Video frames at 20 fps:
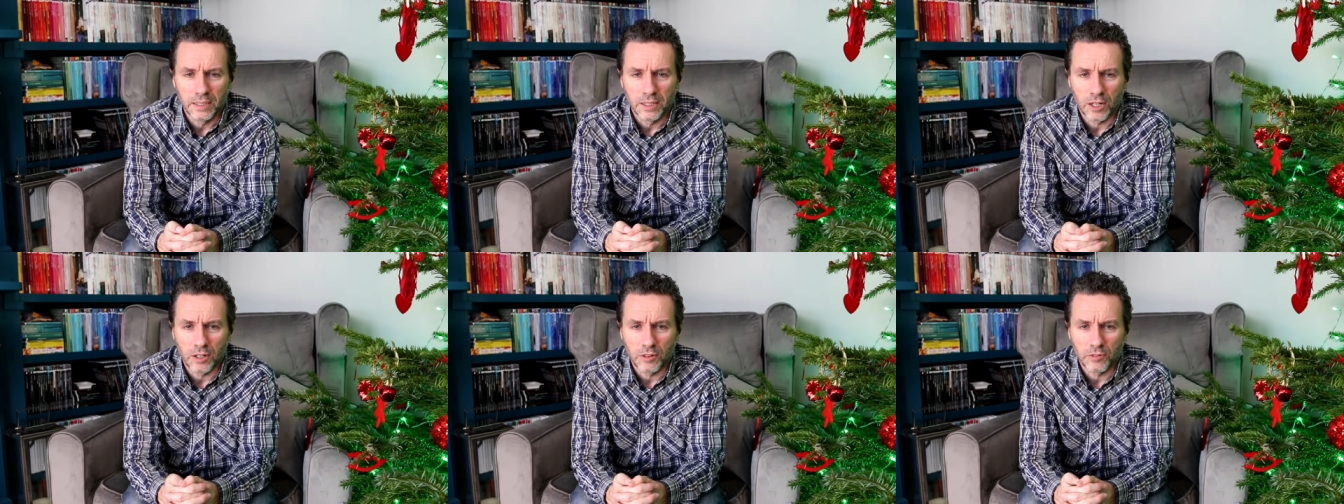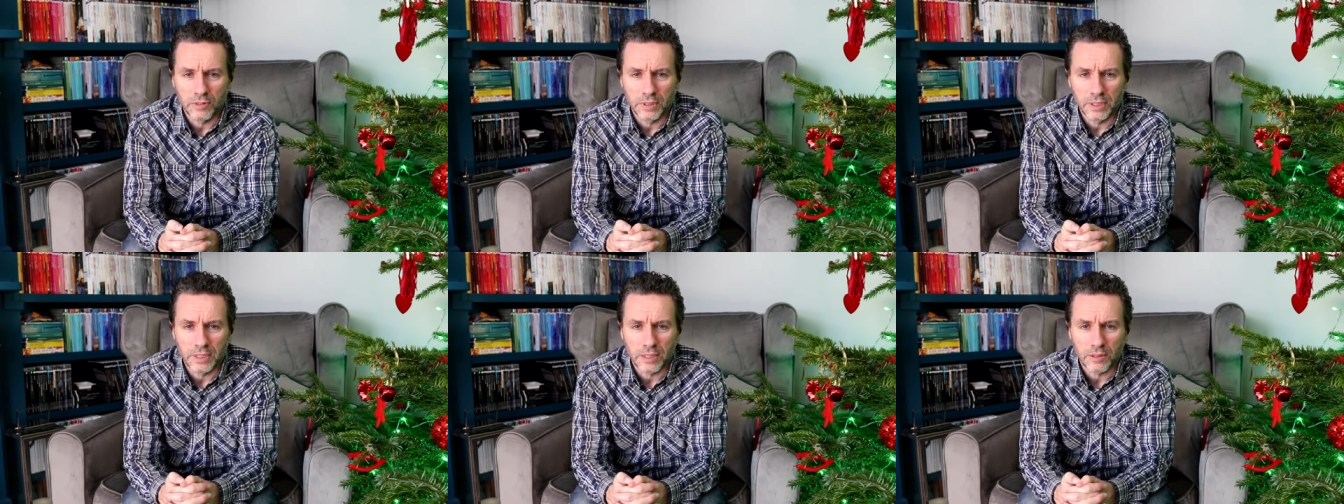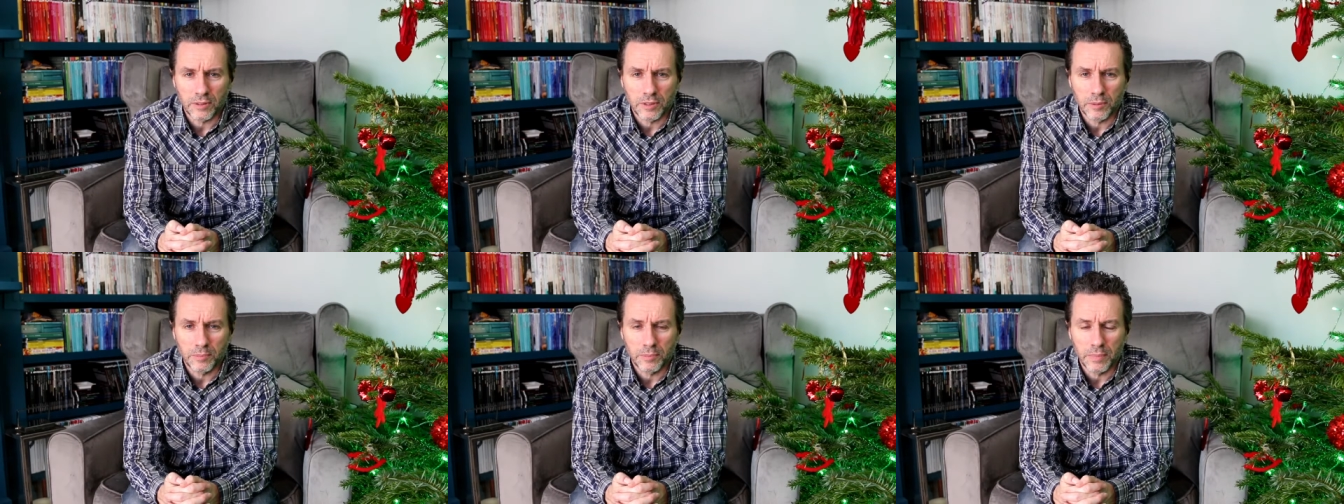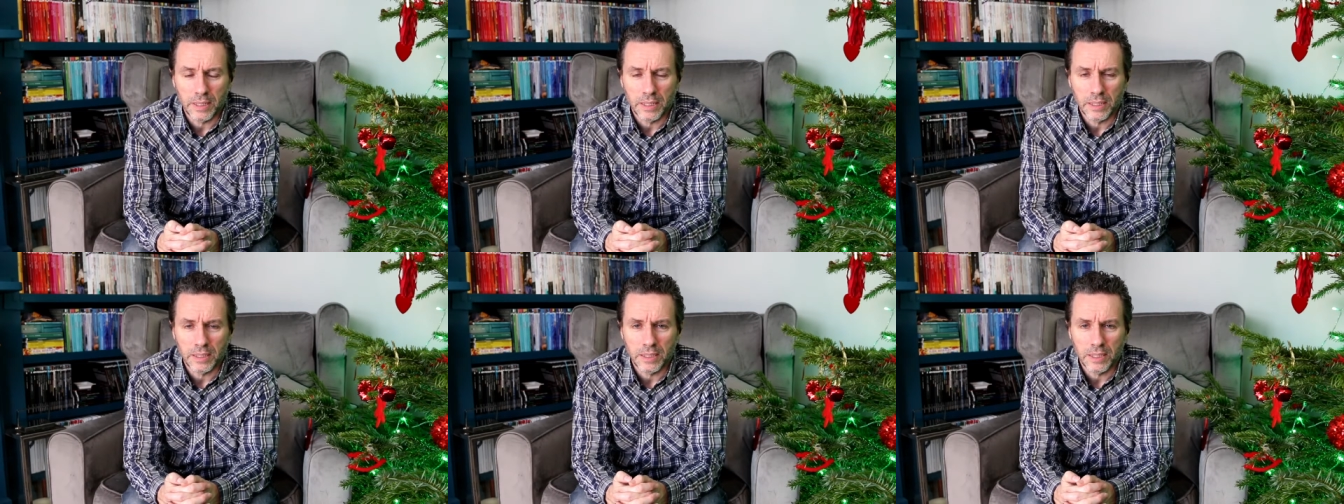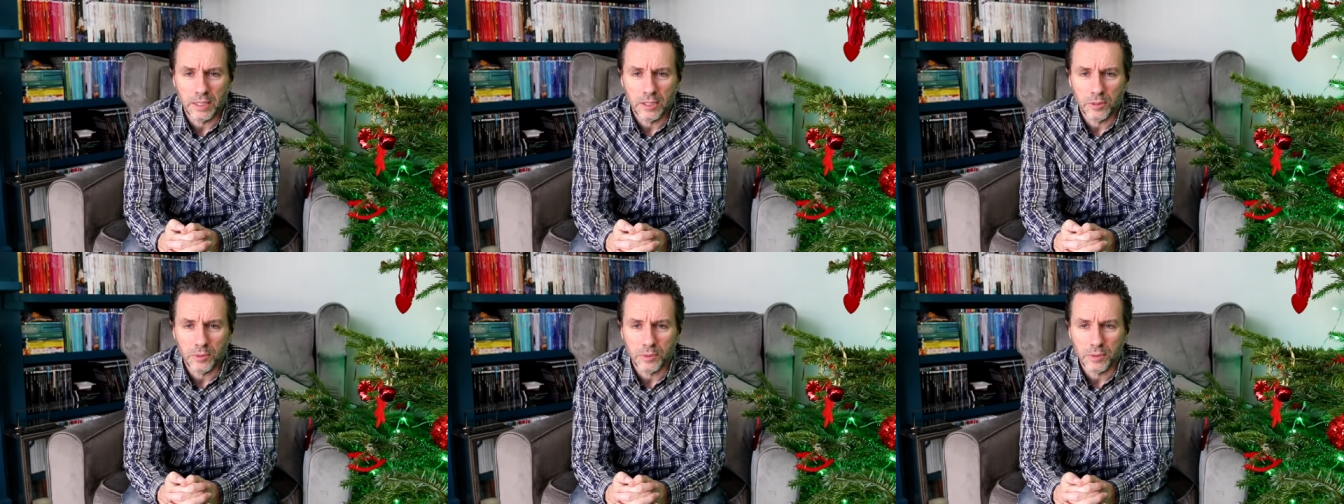I really don't think many
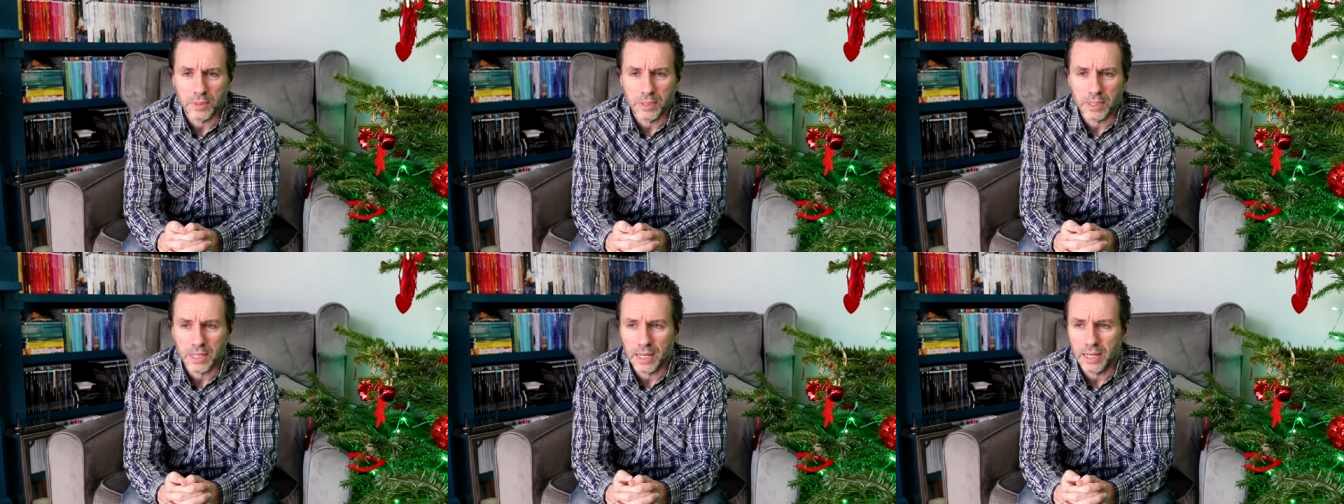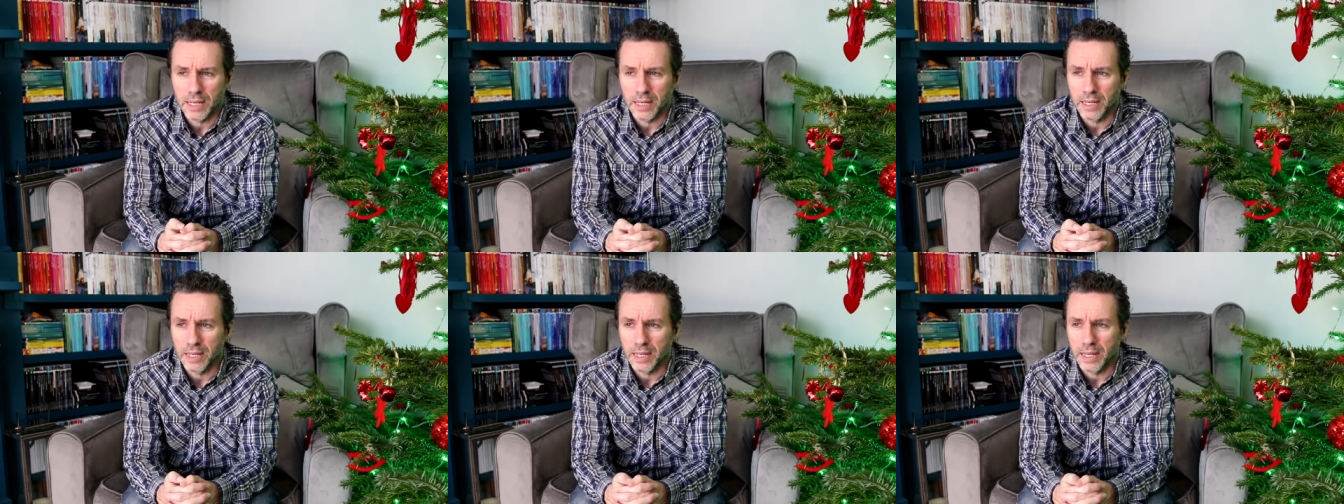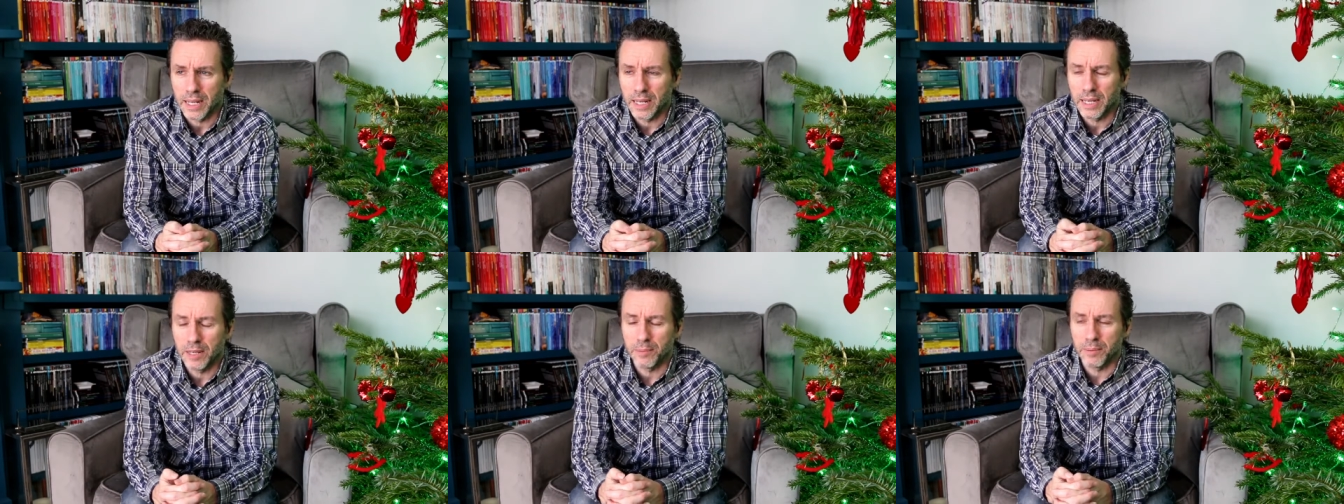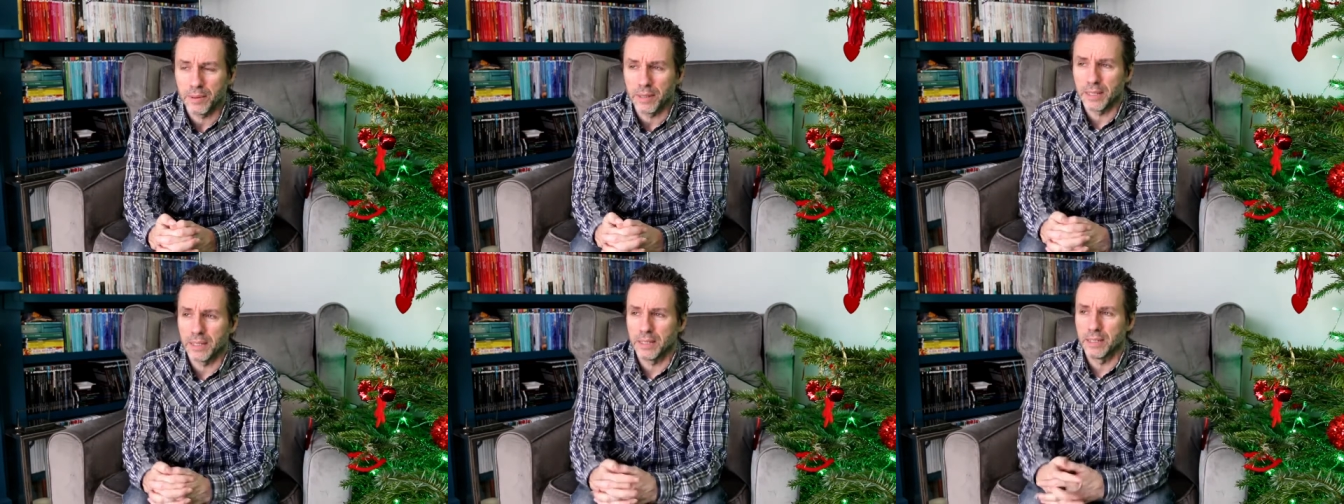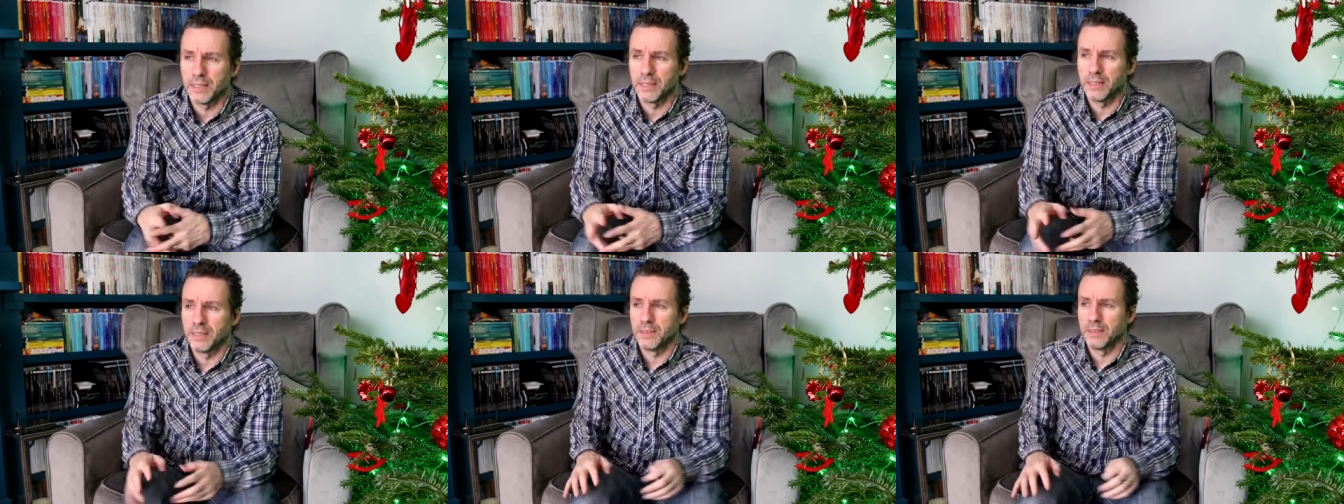theatres will take it. Anyway,
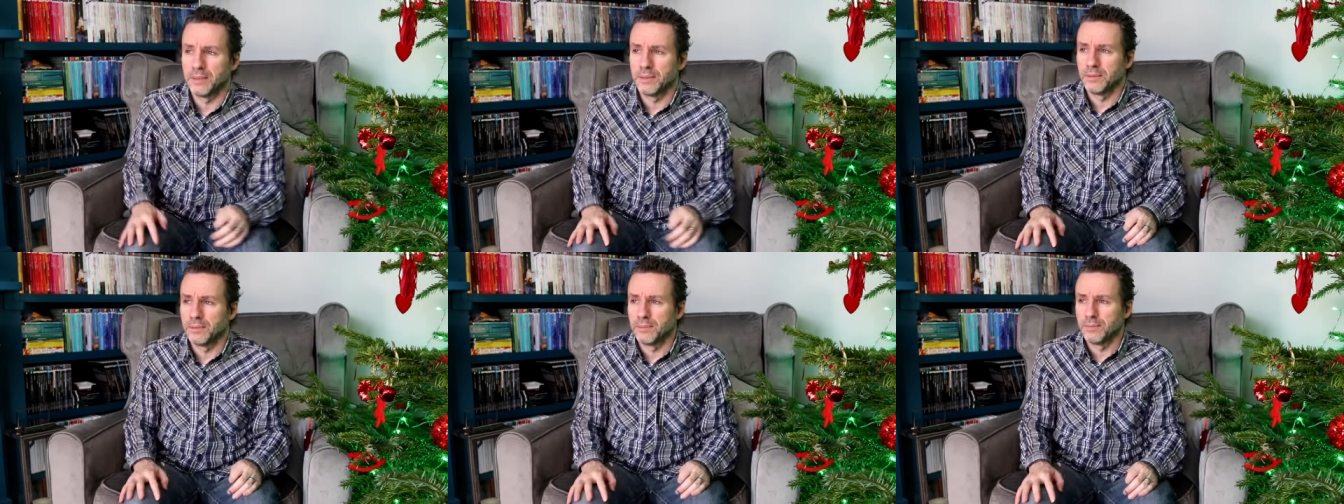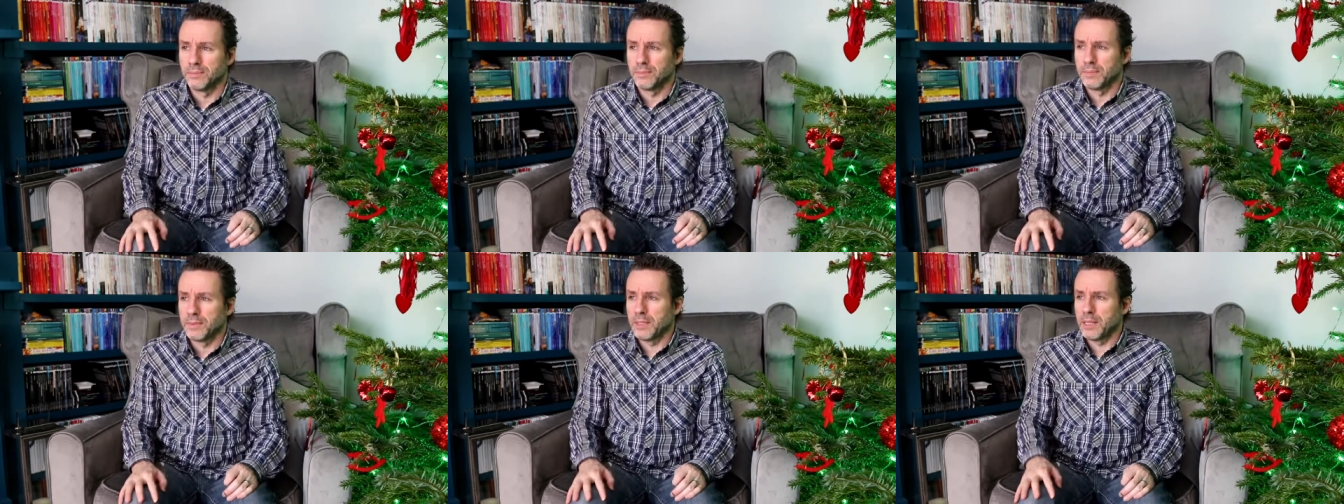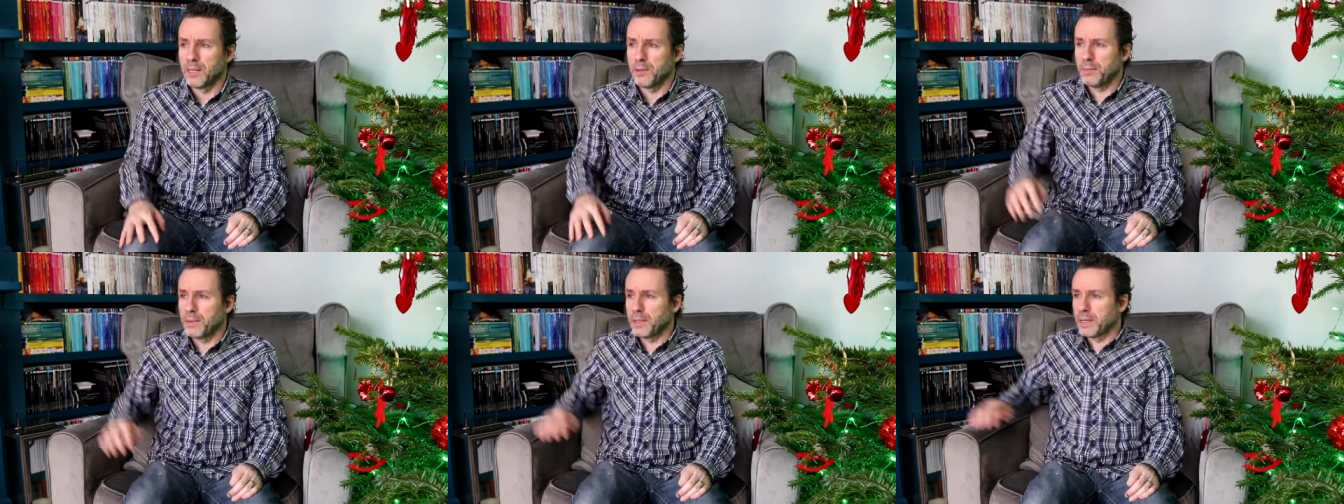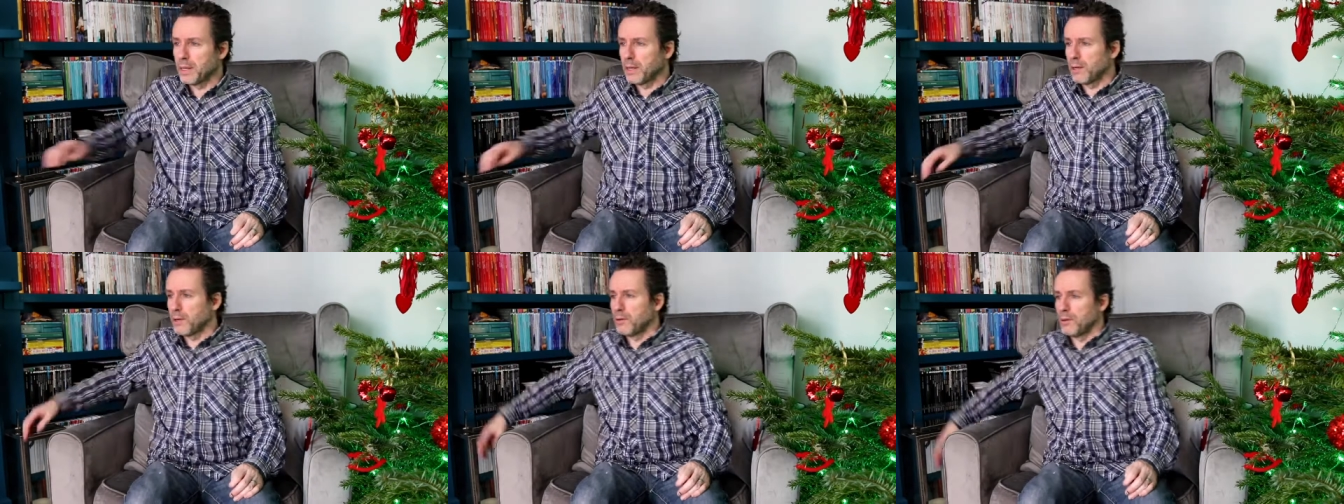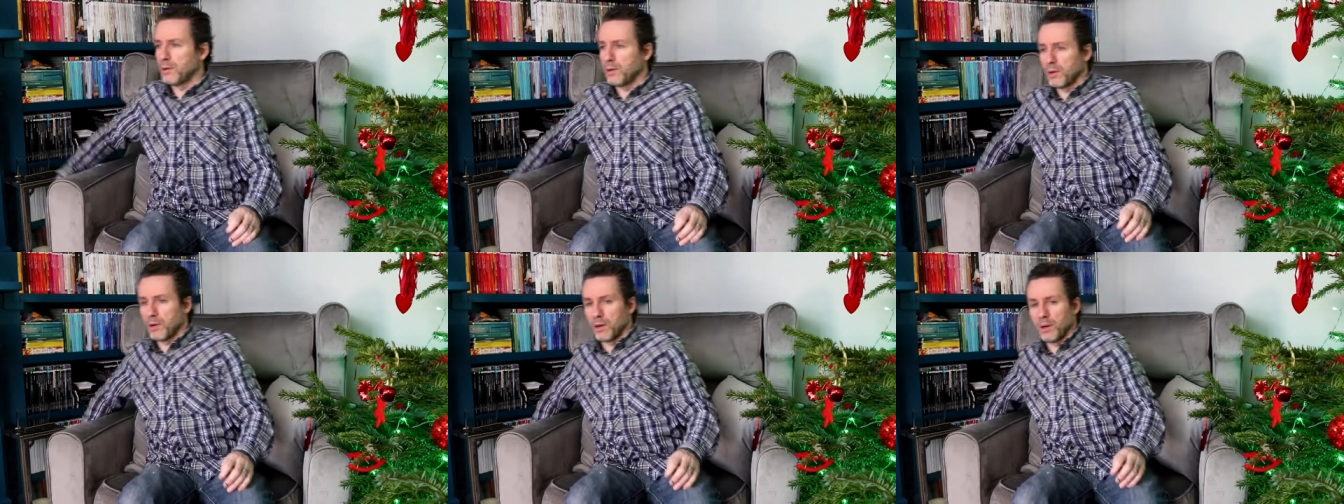there we go.